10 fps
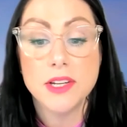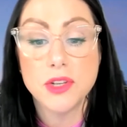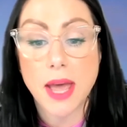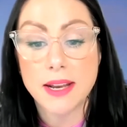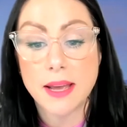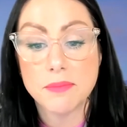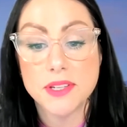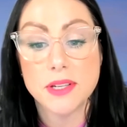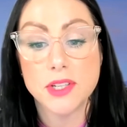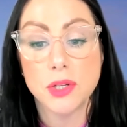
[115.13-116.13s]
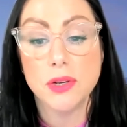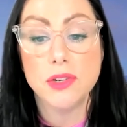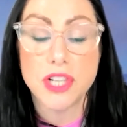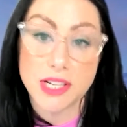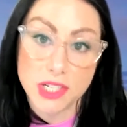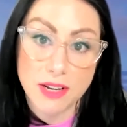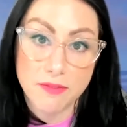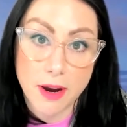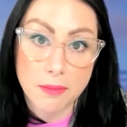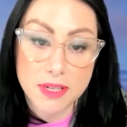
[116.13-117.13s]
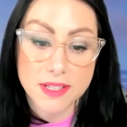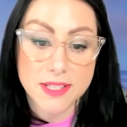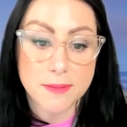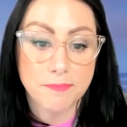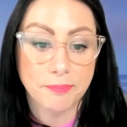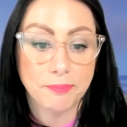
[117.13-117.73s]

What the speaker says: to adapt to changing environments.